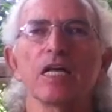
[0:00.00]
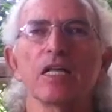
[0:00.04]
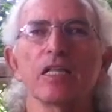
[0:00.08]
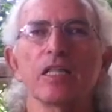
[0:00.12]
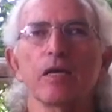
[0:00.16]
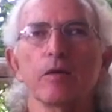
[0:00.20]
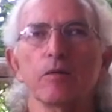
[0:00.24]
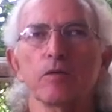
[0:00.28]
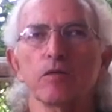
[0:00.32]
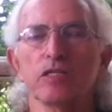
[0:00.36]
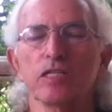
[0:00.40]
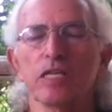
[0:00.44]

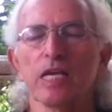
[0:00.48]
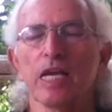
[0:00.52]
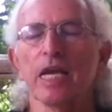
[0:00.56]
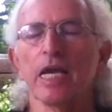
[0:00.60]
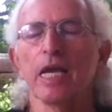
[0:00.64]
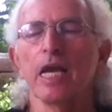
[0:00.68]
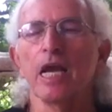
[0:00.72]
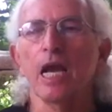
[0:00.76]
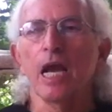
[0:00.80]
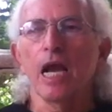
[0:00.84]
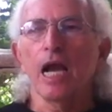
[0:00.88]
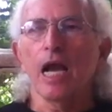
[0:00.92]
They will
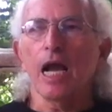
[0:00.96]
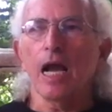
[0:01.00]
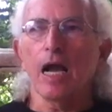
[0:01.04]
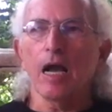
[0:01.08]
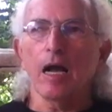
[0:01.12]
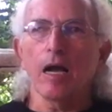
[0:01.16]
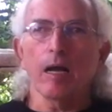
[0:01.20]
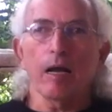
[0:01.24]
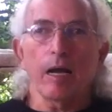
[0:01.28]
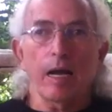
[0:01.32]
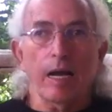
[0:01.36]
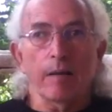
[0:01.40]
say,
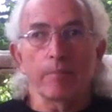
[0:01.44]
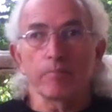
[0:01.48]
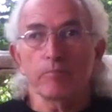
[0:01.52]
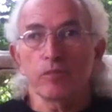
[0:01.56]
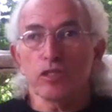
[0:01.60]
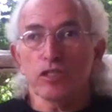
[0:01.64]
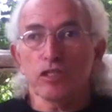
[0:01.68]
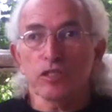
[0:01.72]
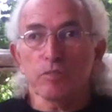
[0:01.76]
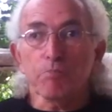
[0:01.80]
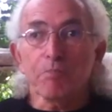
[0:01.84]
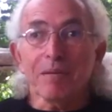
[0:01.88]
I'm
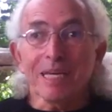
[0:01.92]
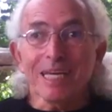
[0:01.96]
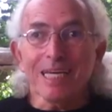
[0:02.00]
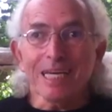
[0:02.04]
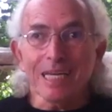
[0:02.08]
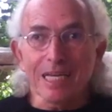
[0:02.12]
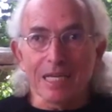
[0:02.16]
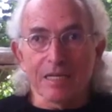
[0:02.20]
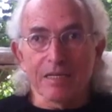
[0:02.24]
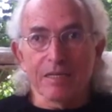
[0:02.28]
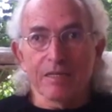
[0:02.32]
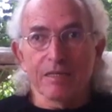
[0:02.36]
just
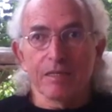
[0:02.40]
me.